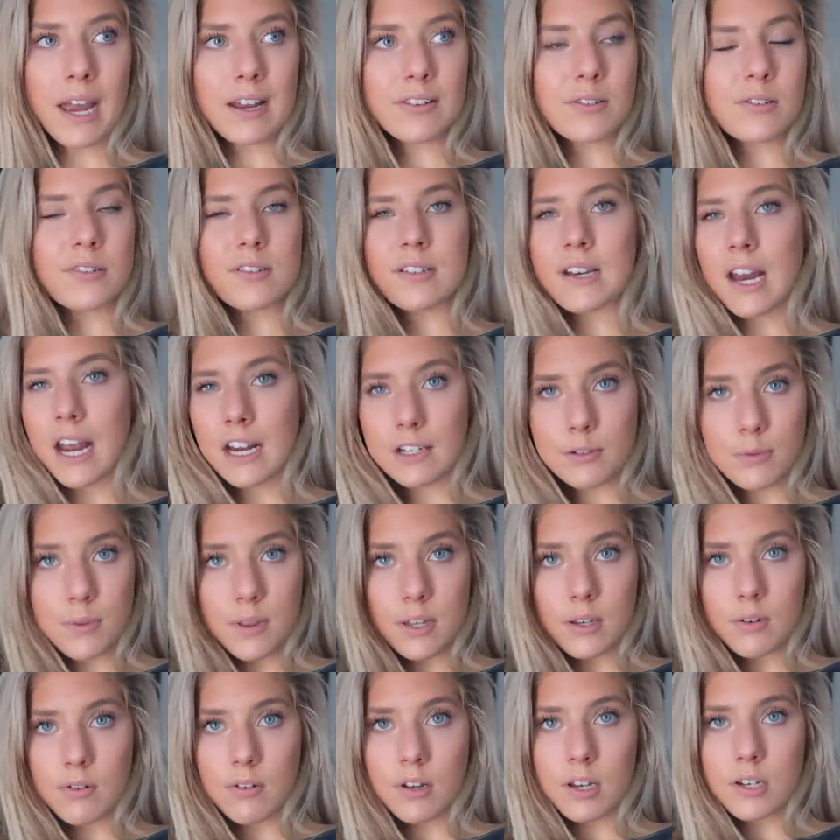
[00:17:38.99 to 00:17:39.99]
extra snacks
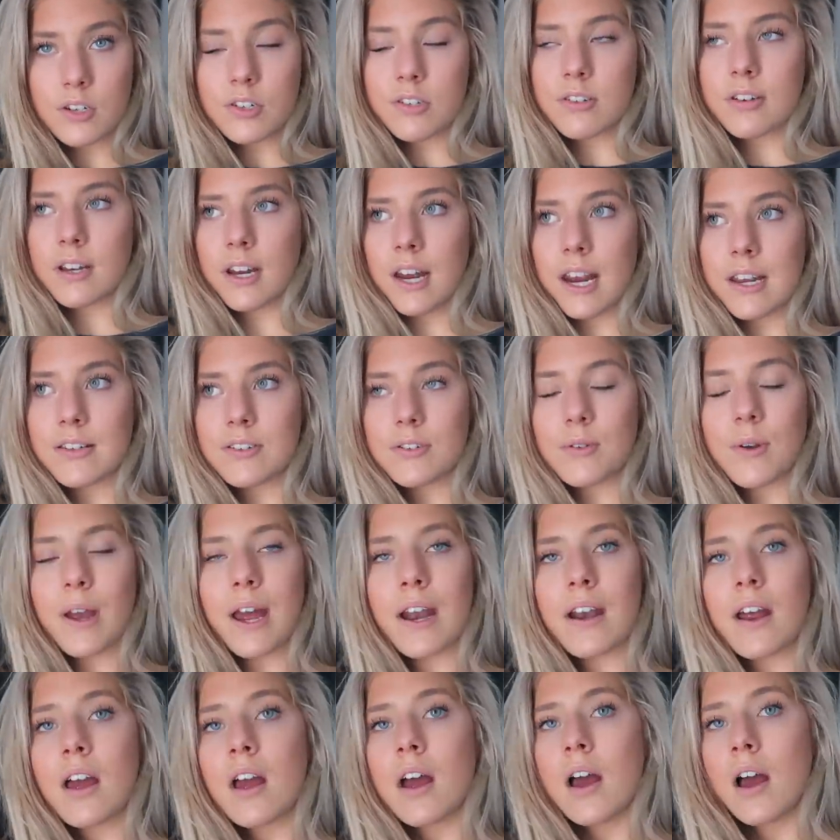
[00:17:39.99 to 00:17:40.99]
with you just in case you
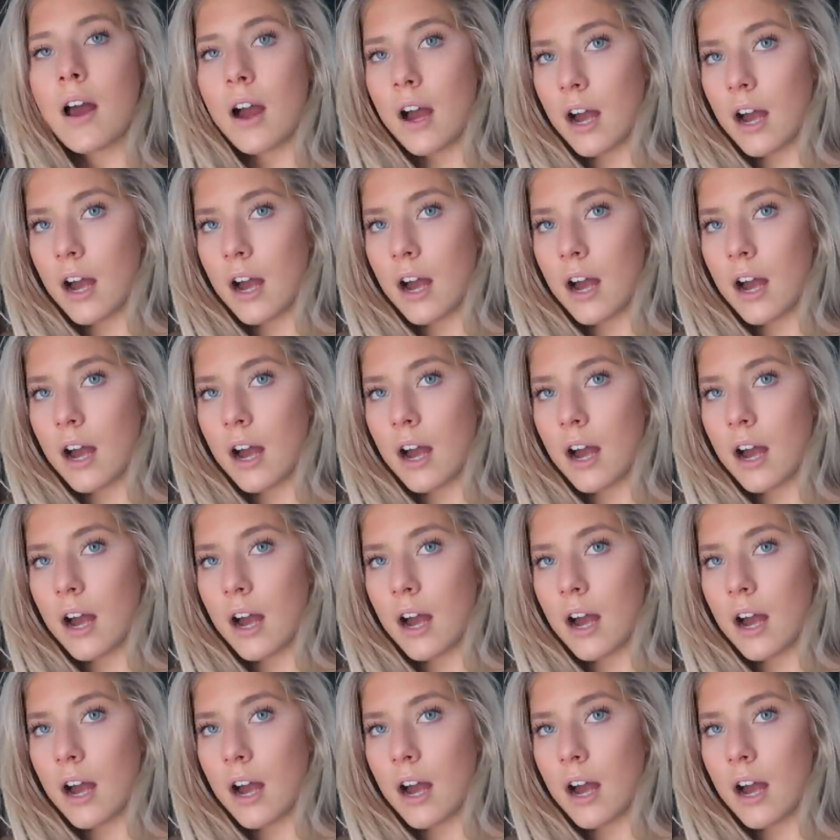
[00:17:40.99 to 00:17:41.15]
get